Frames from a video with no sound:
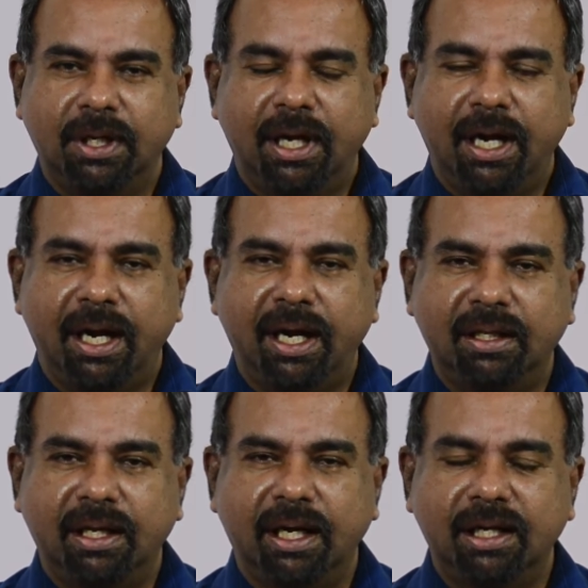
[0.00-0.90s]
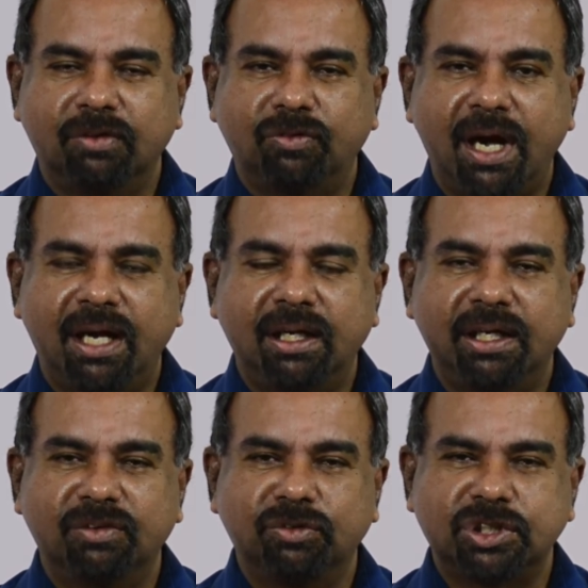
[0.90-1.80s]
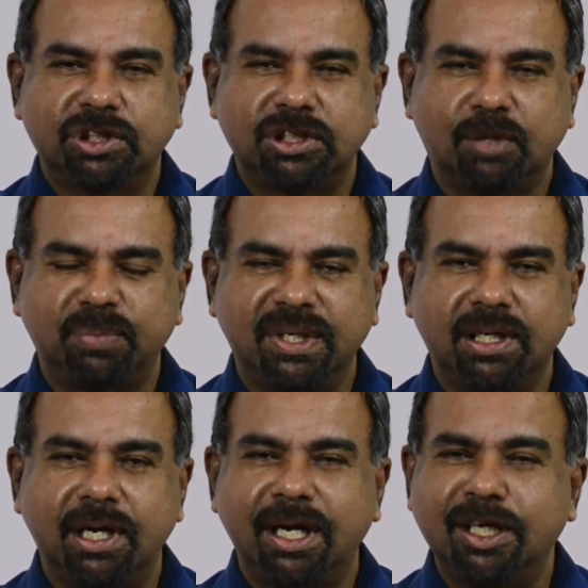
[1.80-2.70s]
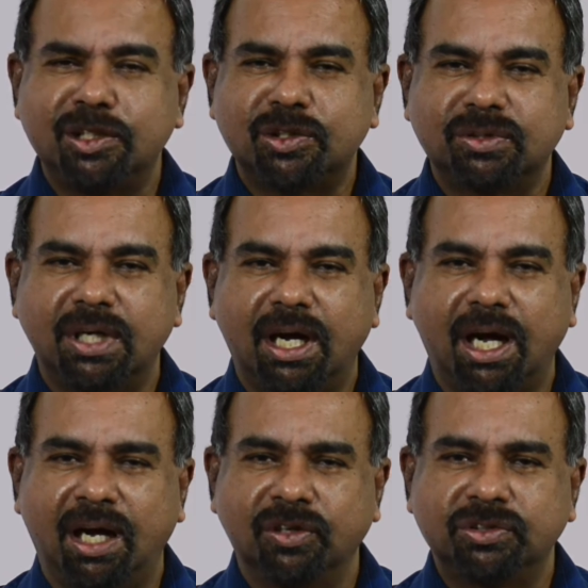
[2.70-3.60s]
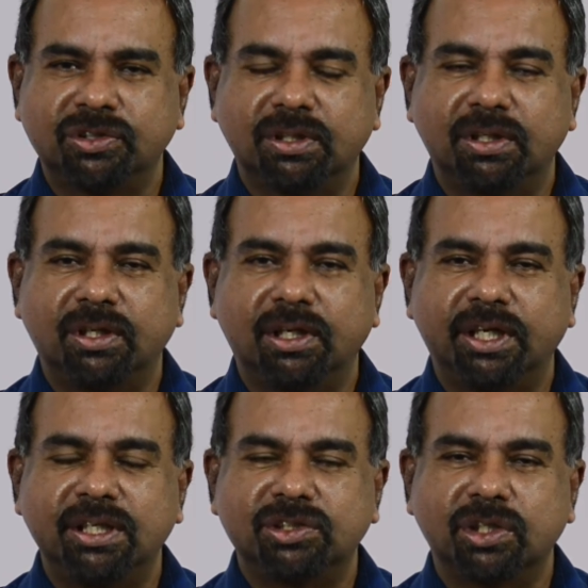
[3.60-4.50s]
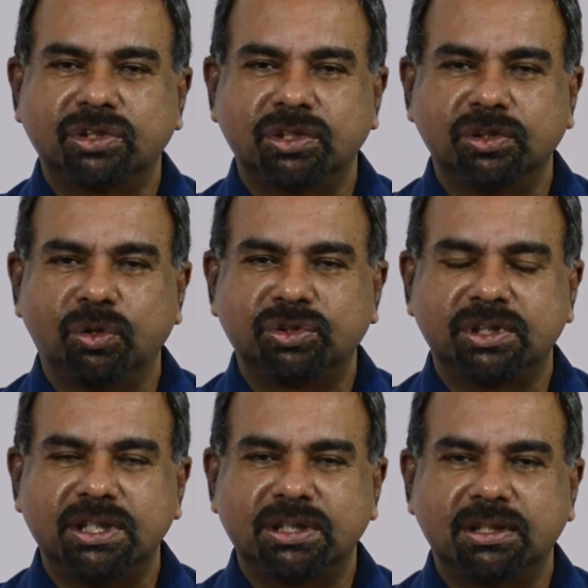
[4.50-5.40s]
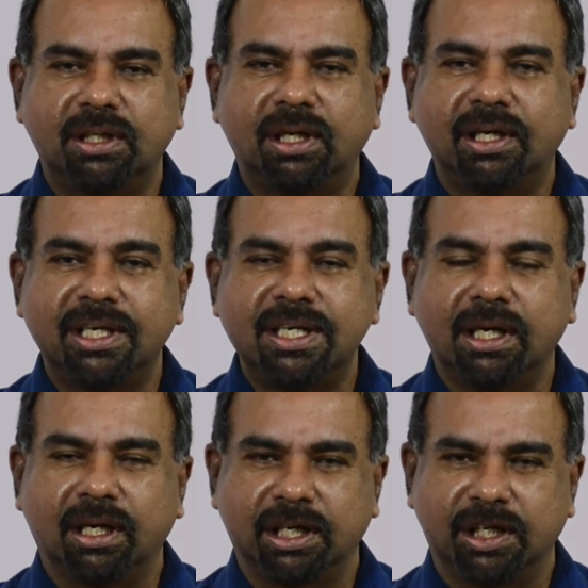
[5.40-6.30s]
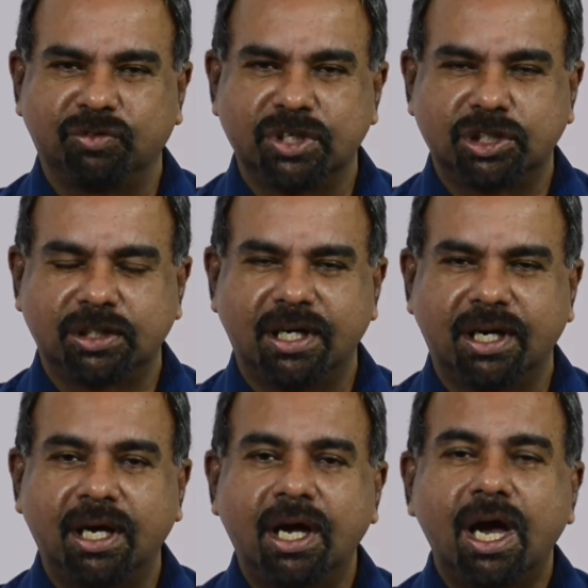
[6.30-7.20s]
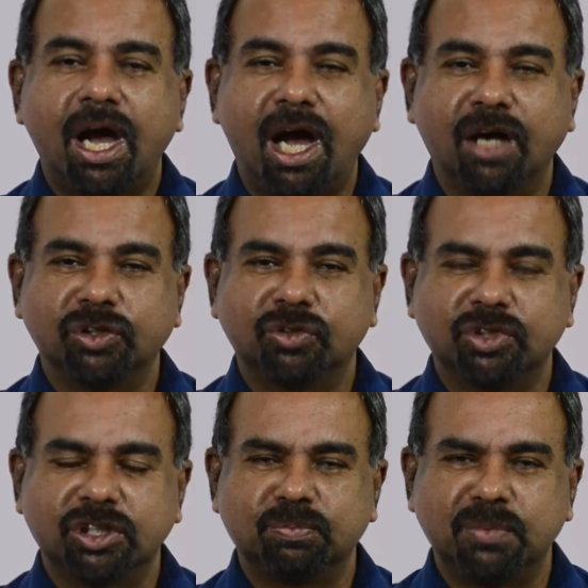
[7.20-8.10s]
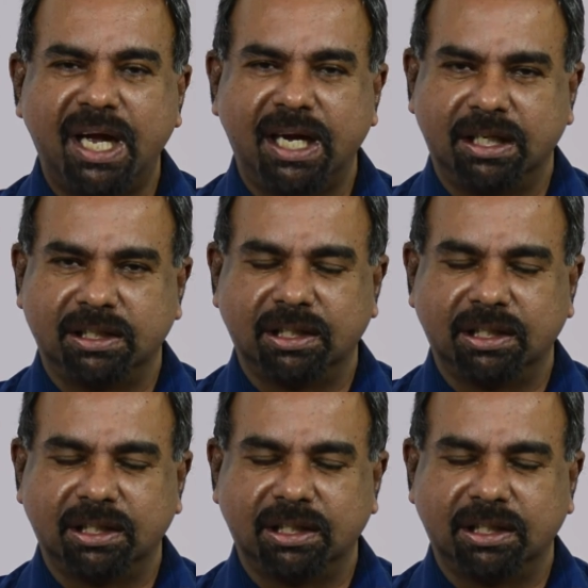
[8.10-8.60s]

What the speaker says: And then while he was stepping into the house, he just noticed the year in which the house was made.